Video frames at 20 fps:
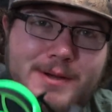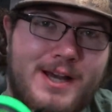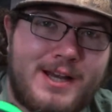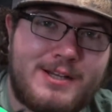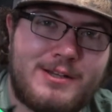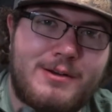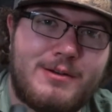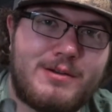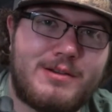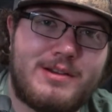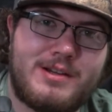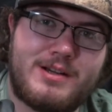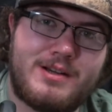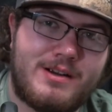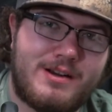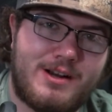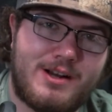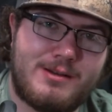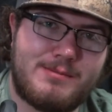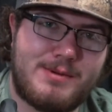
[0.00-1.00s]
I don't think
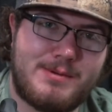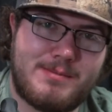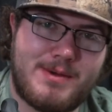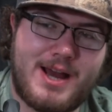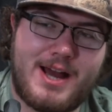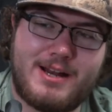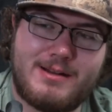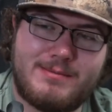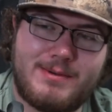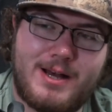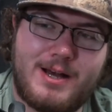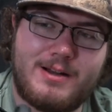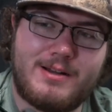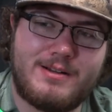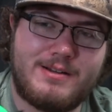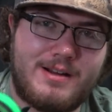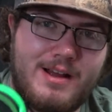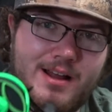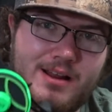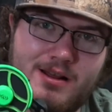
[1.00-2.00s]
you're going to be mad about
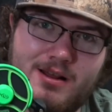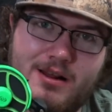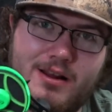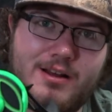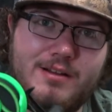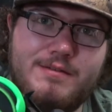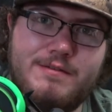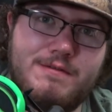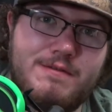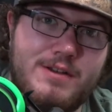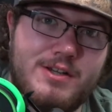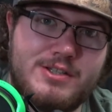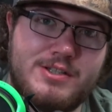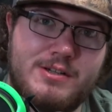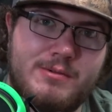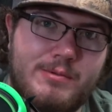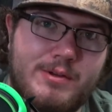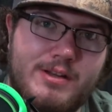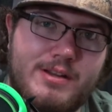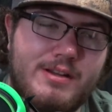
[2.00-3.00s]
it. I love
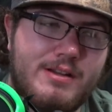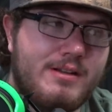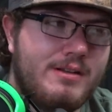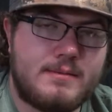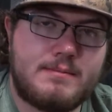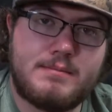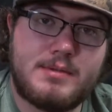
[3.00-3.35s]
fishing with it.